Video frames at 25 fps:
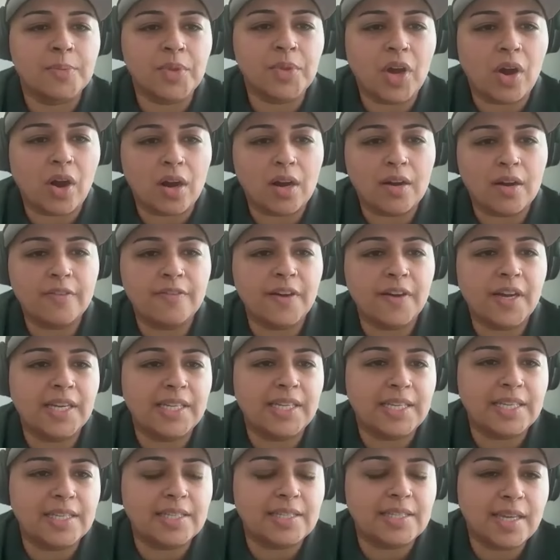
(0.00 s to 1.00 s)
From the
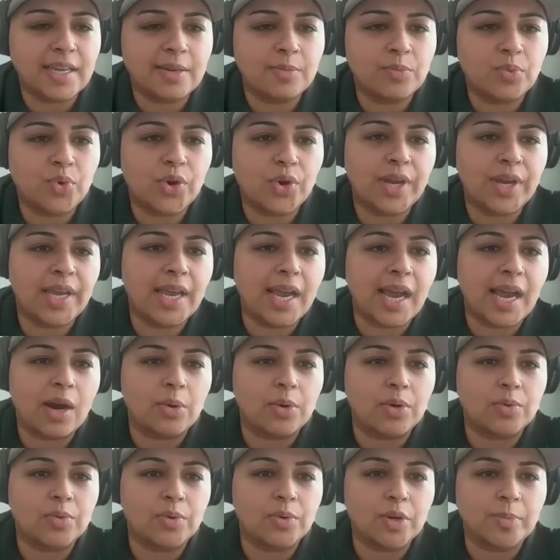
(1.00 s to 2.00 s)
RFID standpoint,
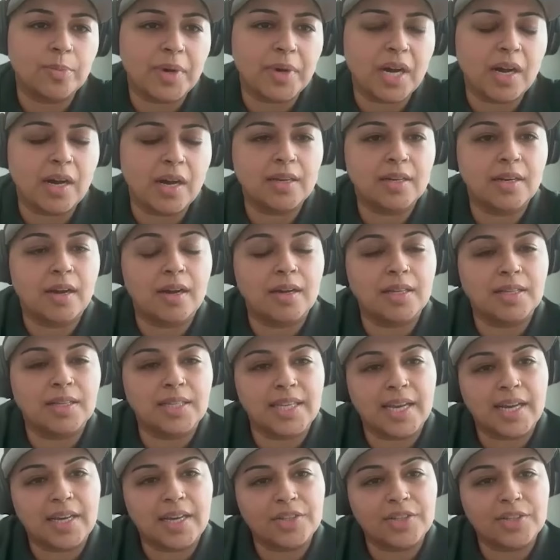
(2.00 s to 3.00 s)
our robot on
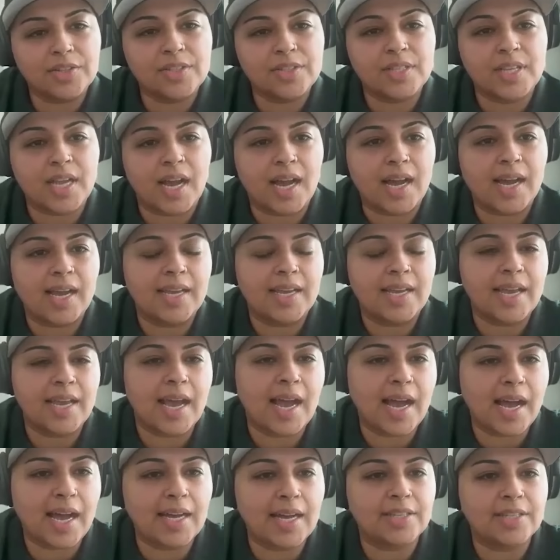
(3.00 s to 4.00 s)
the other side
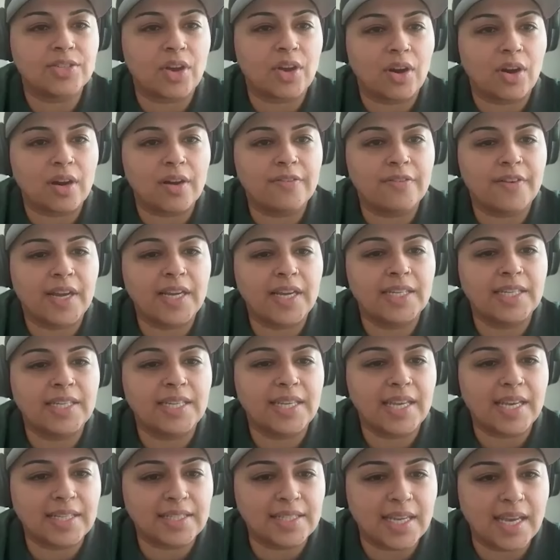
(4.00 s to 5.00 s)
has
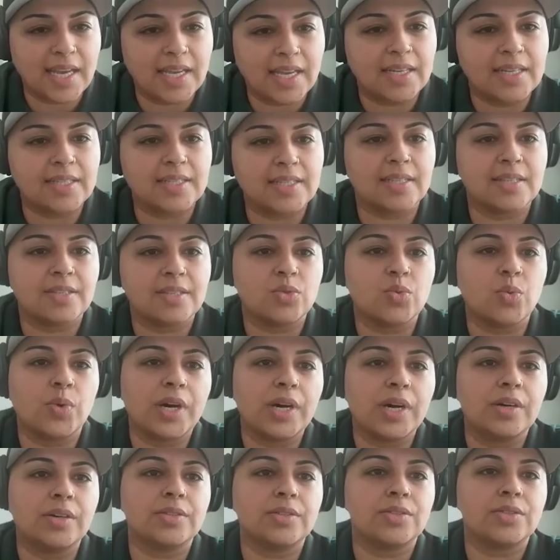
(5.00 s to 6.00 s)
RFID antennas as
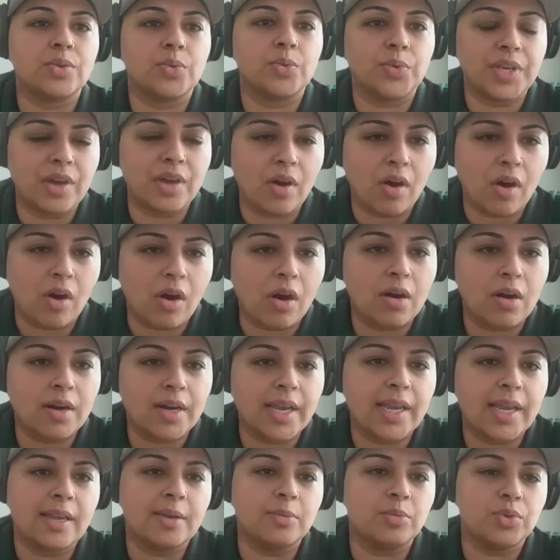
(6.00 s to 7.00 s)
well. So, we are
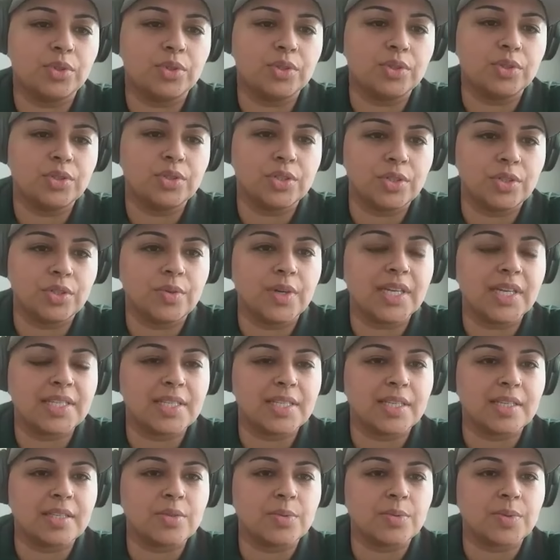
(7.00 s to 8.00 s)
able to
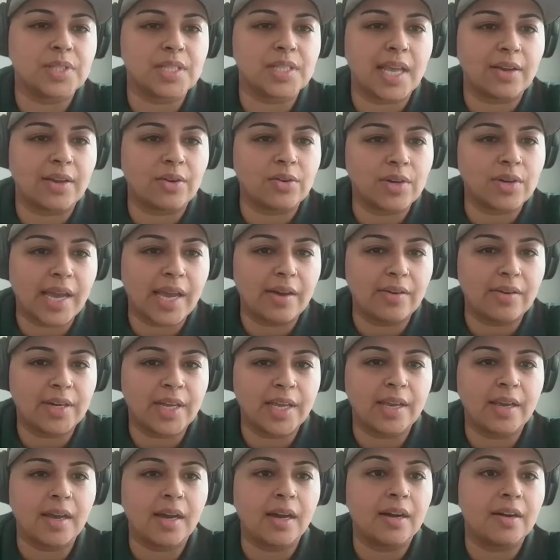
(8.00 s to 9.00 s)
assist with cycle
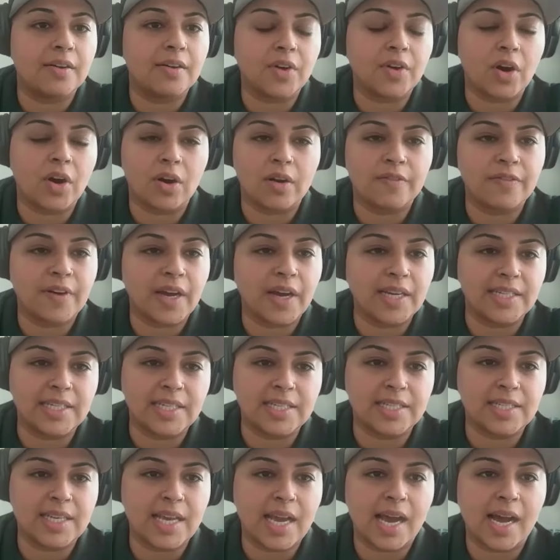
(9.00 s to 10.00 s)
counting of
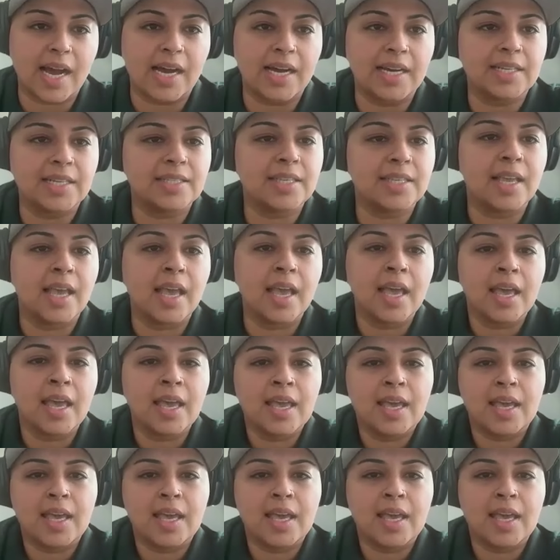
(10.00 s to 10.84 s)
RFID tags